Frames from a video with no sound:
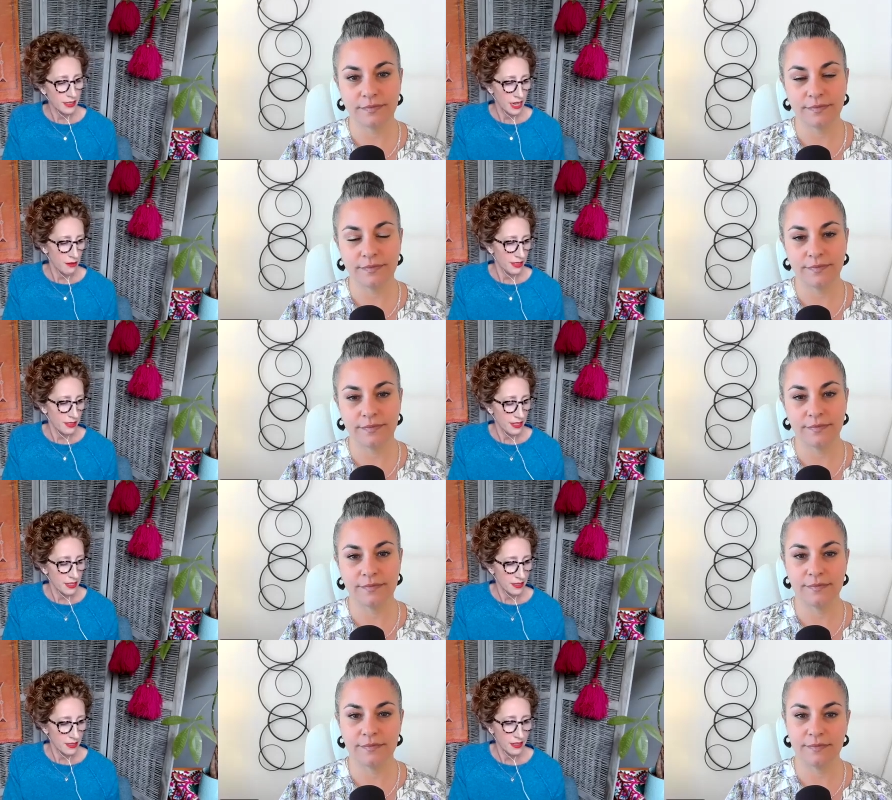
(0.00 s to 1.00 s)
Speaker 1: and I would say
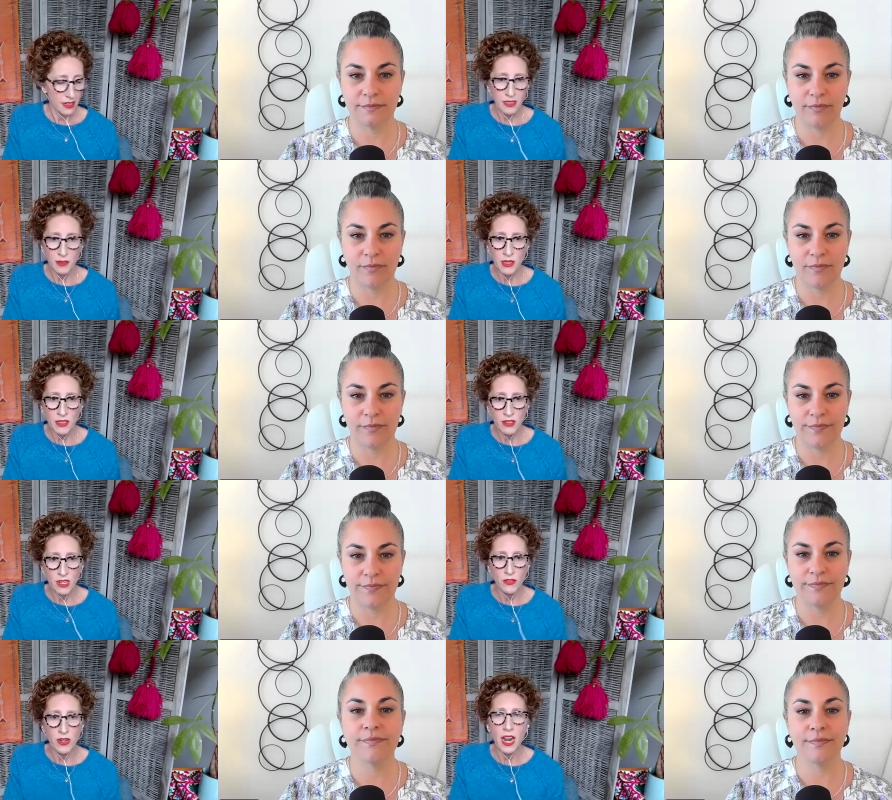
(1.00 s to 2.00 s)
this to Doctor
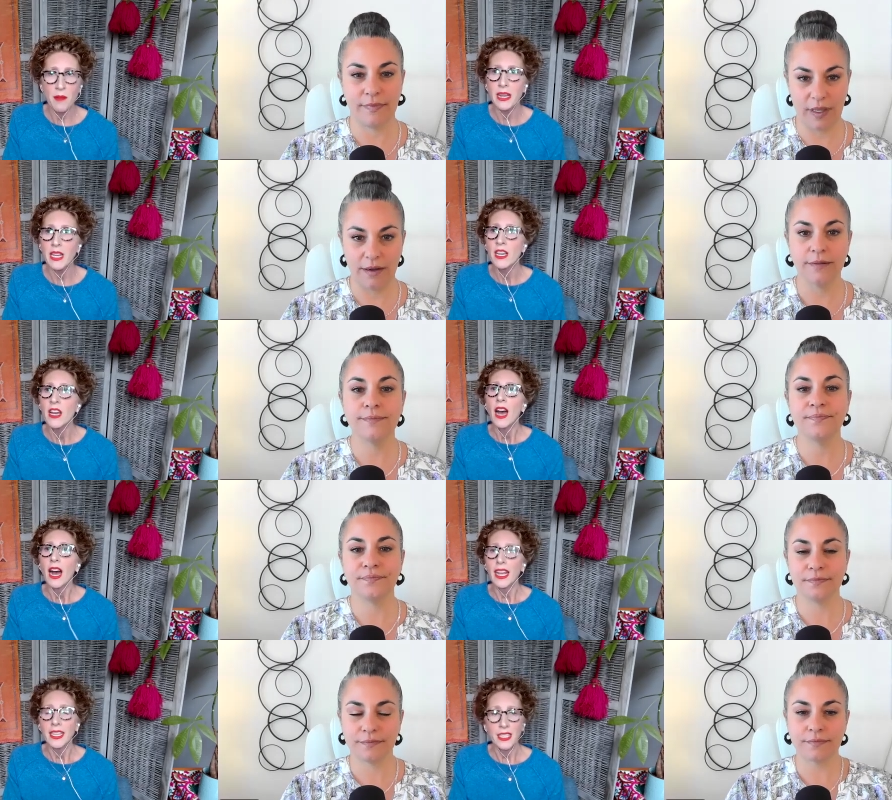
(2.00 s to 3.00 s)
Berndorf, where I'm like,
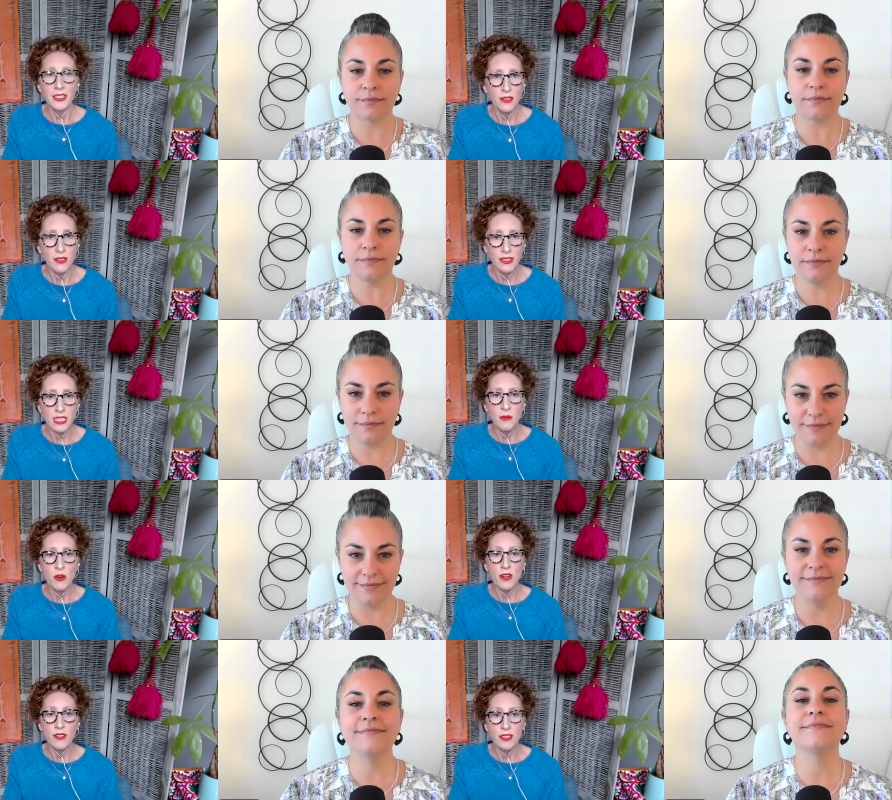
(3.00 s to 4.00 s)
I can't do this
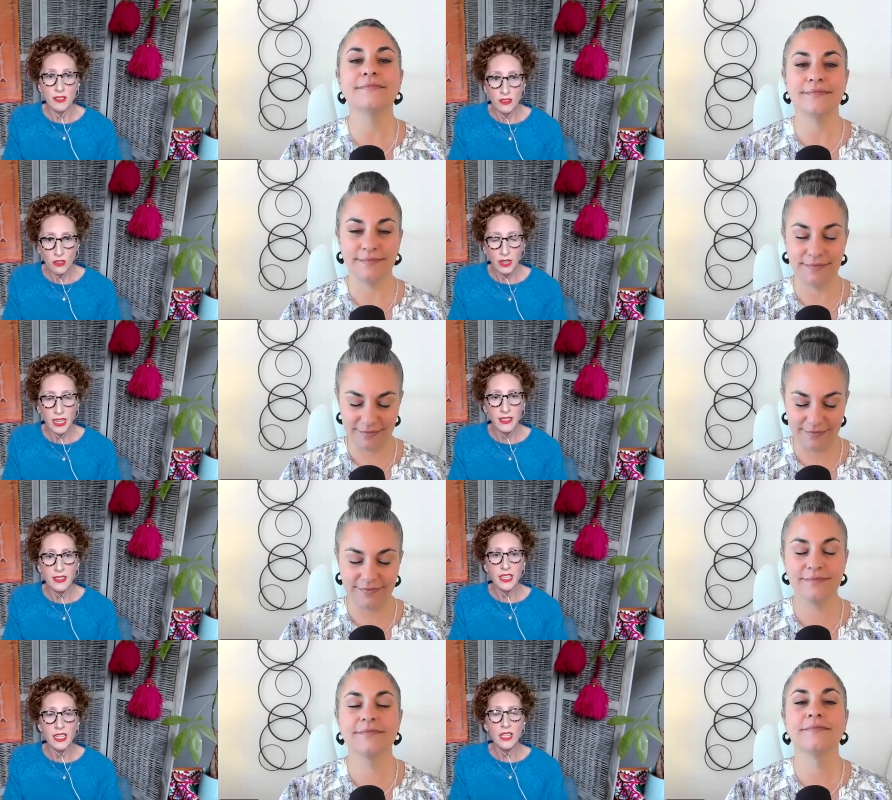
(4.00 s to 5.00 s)
anymore. This is
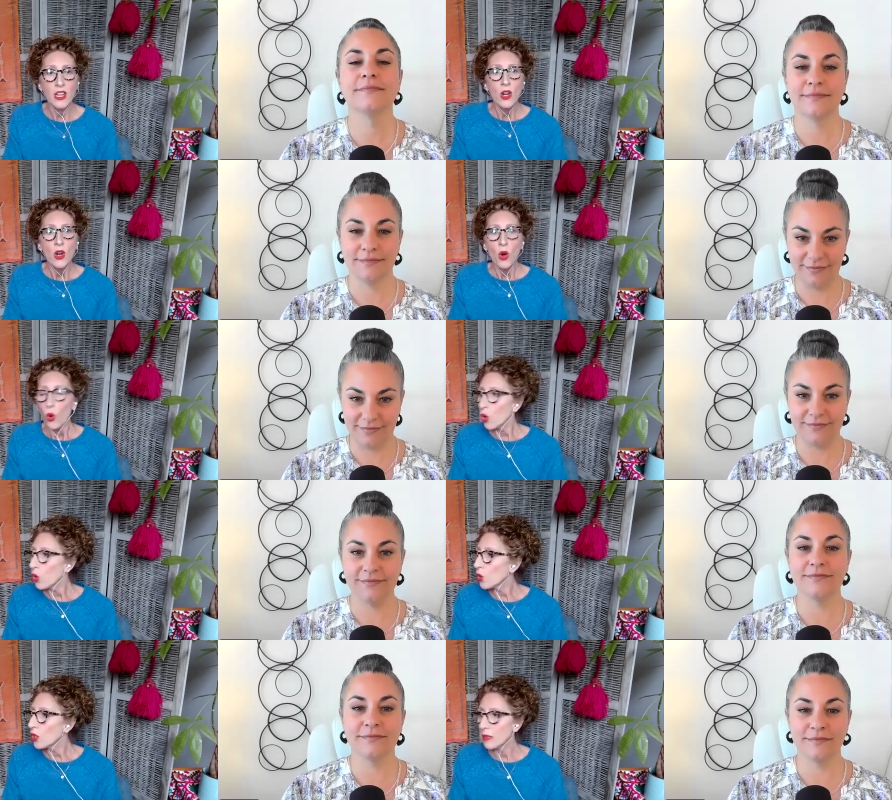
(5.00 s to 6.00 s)
crazy.
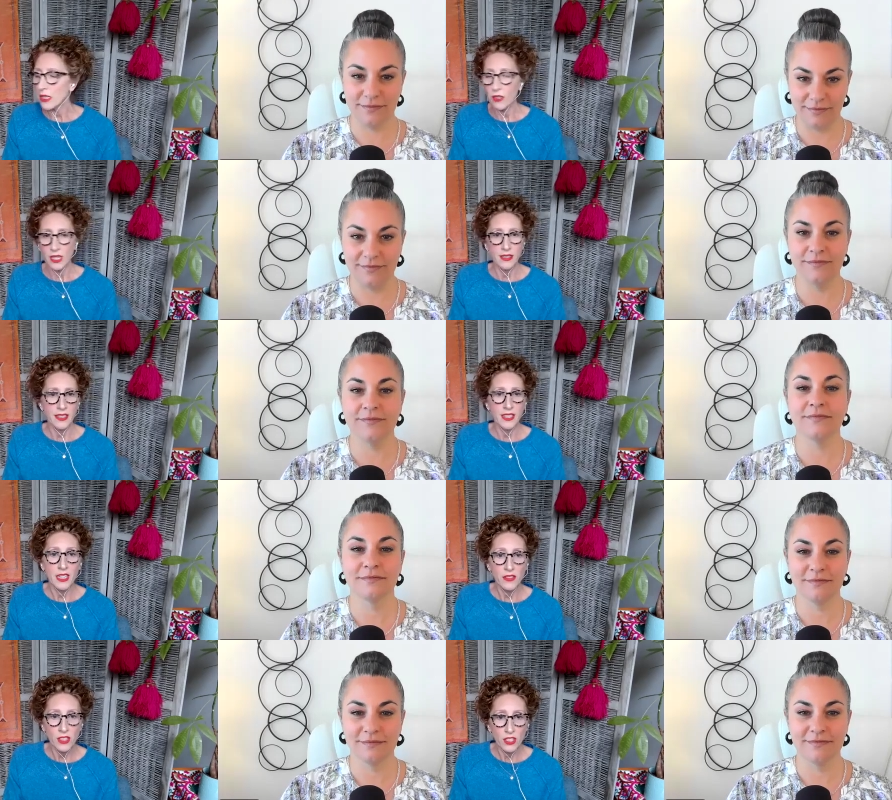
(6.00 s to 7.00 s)
Who could be crazy
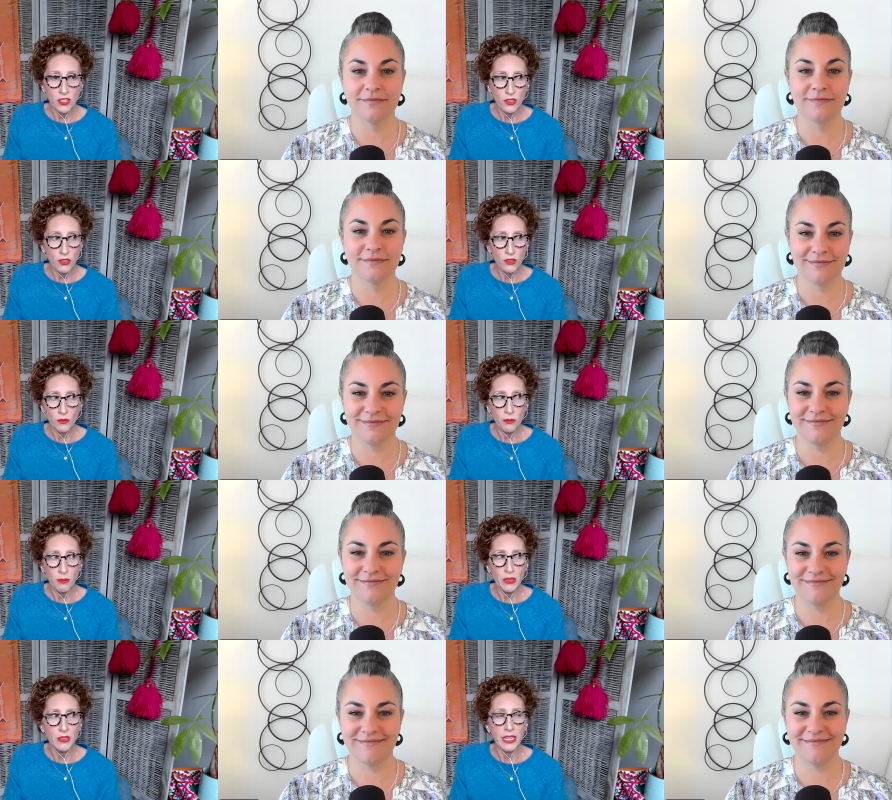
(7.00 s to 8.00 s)
enough to
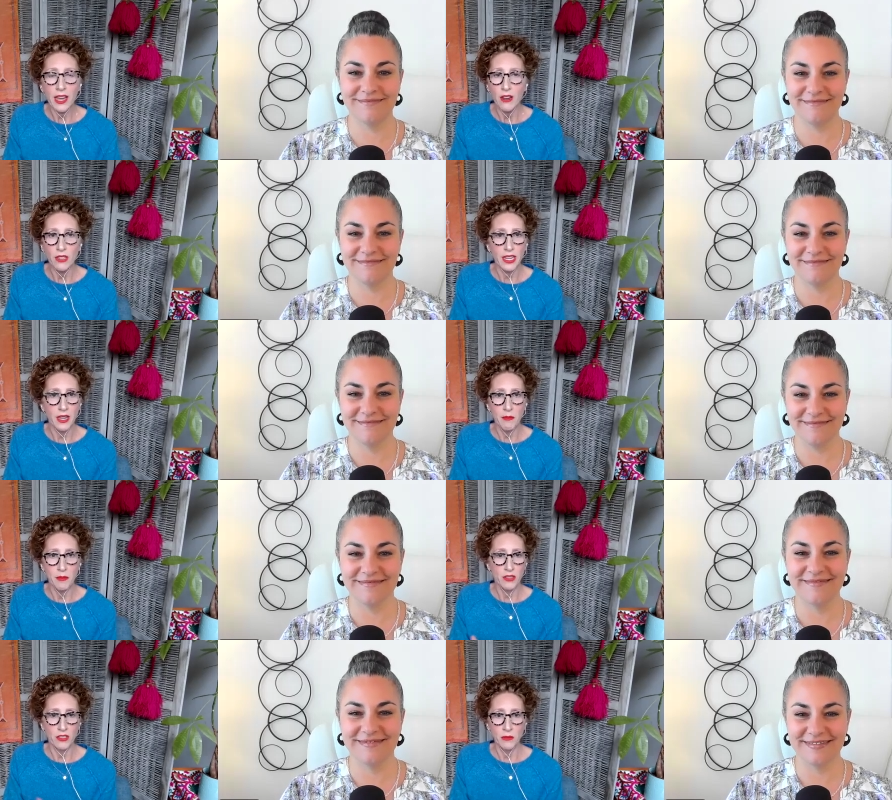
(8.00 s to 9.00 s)
build out a
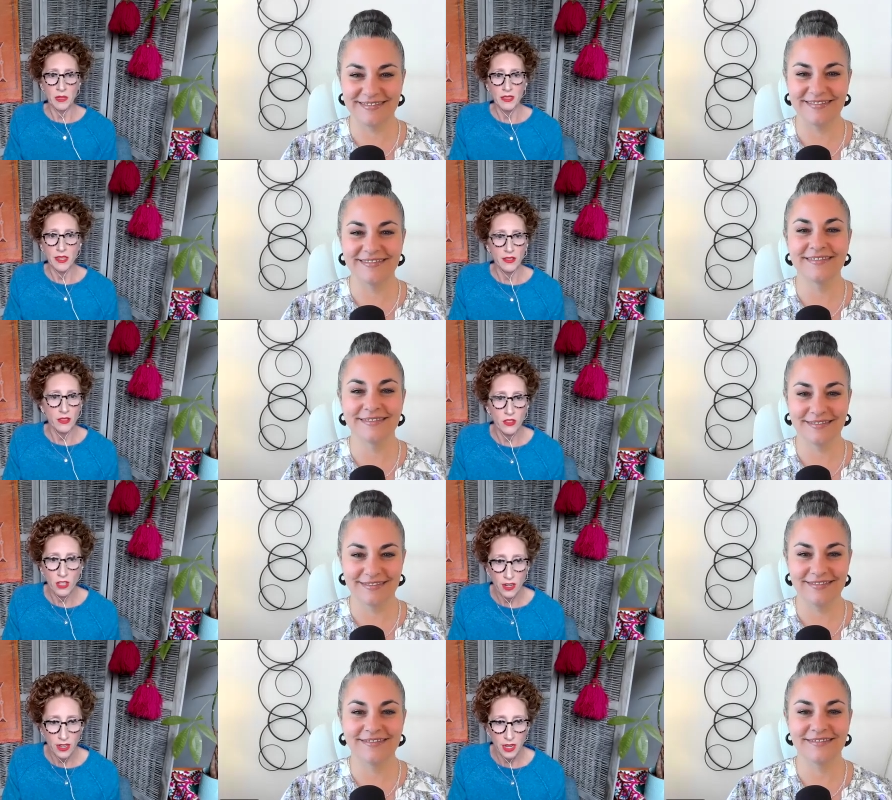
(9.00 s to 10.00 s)
maternal mental health
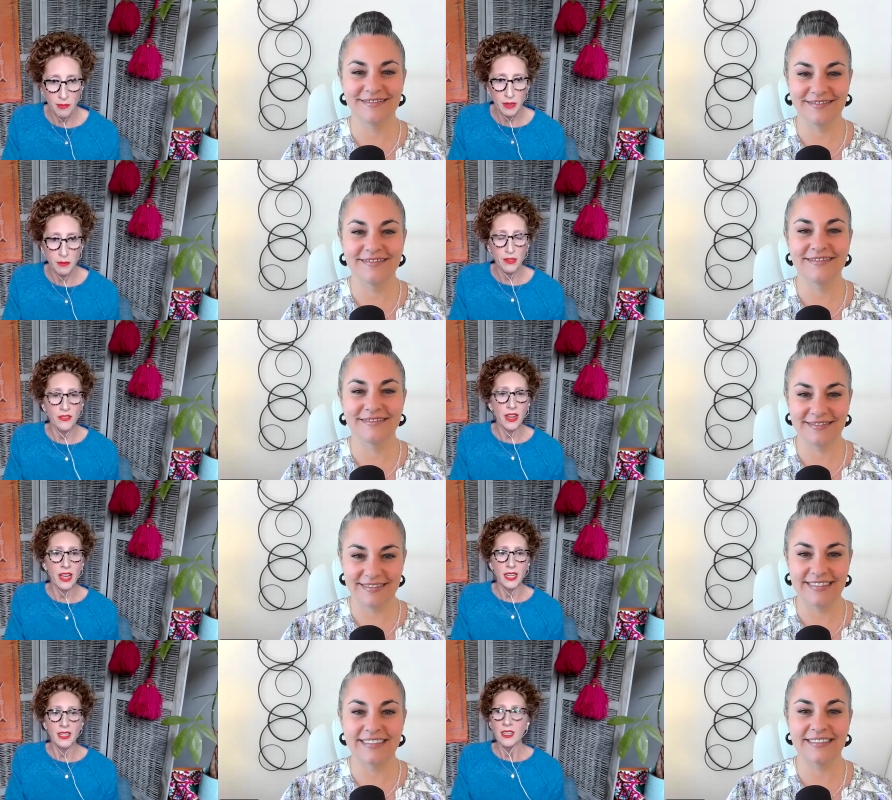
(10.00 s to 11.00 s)
startup and
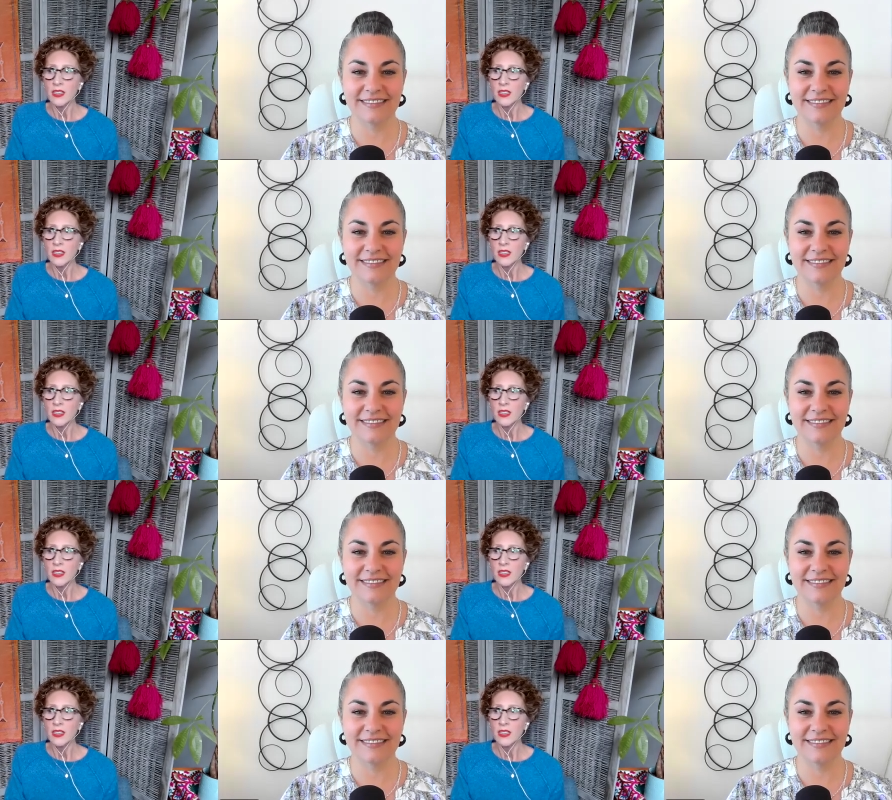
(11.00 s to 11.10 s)
provide